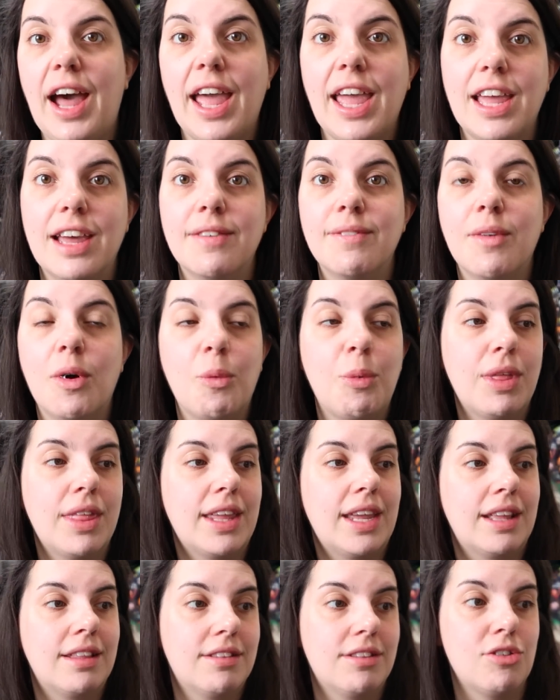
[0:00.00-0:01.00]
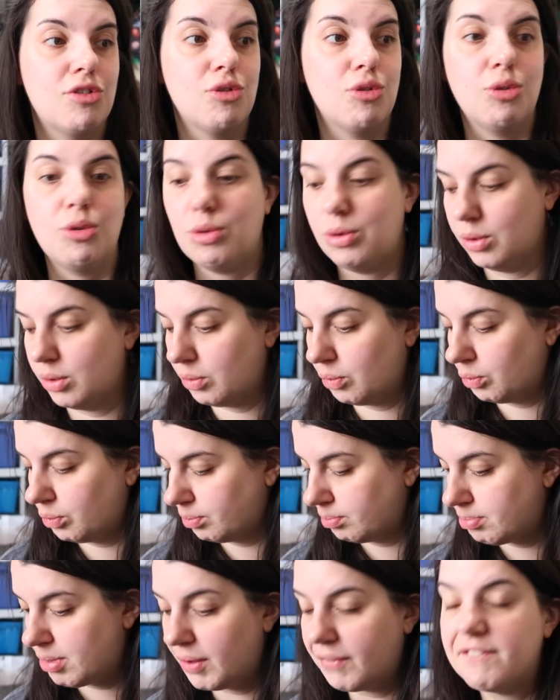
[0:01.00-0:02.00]
I am willing to
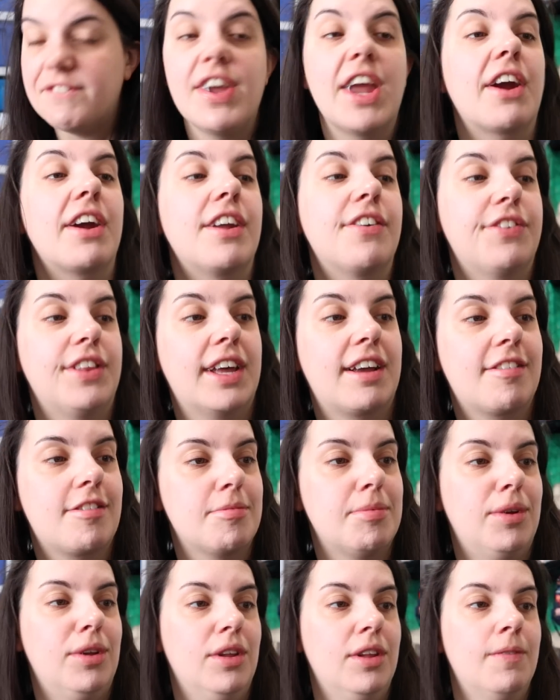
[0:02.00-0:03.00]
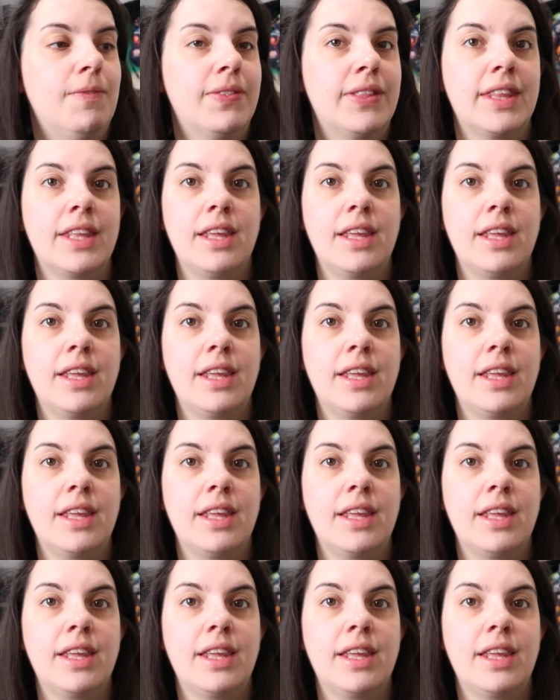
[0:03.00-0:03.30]
be very flexible.